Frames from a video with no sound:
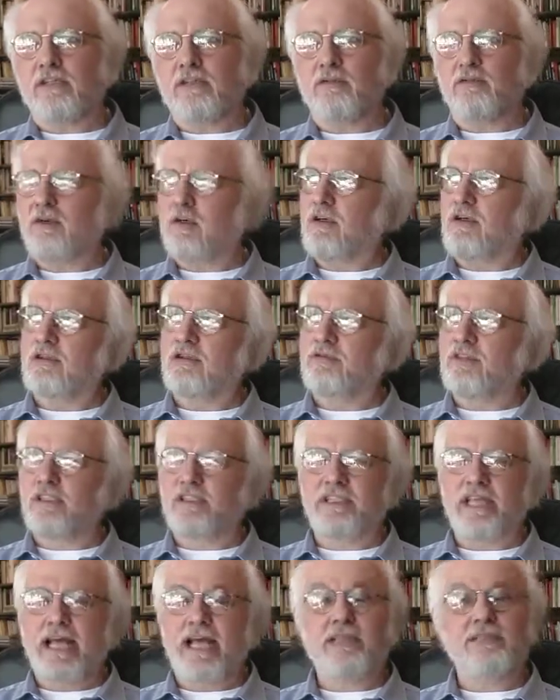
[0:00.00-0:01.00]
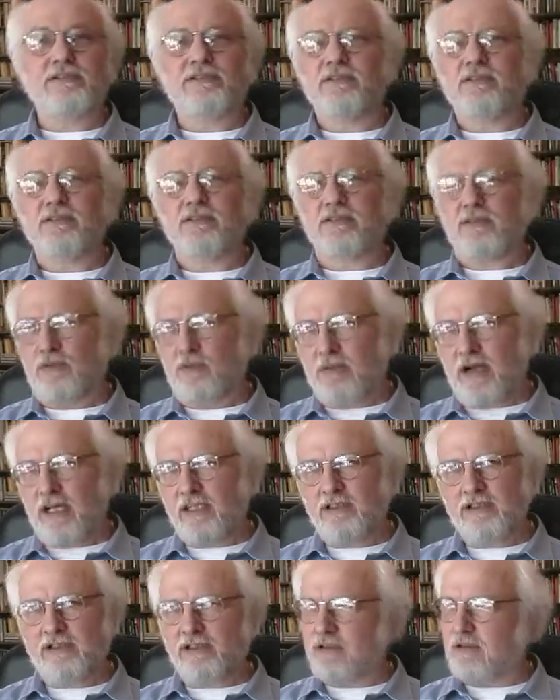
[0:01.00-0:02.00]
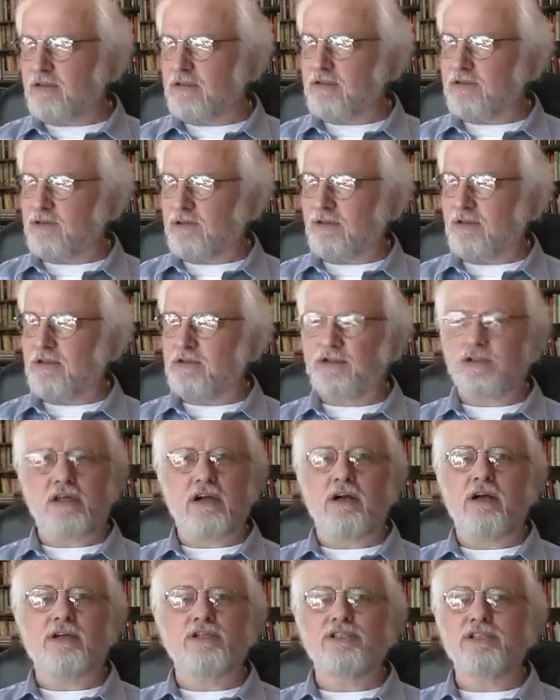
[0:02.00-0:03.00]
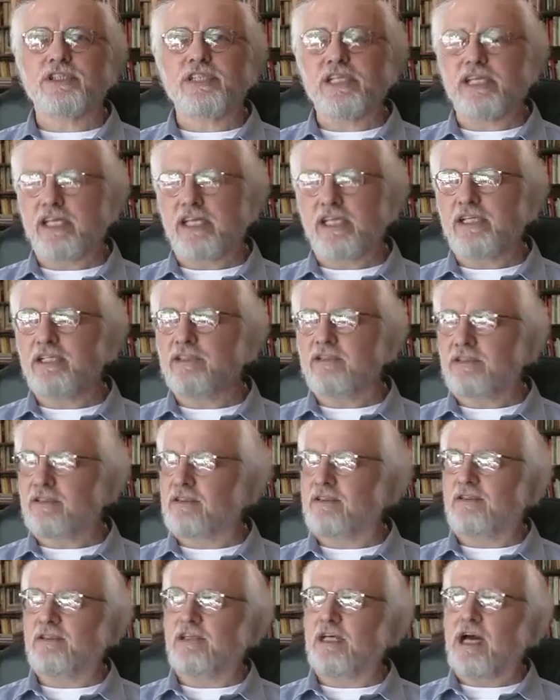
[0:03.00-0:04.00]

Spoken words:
in the world of disasters or monsters or stars in the east,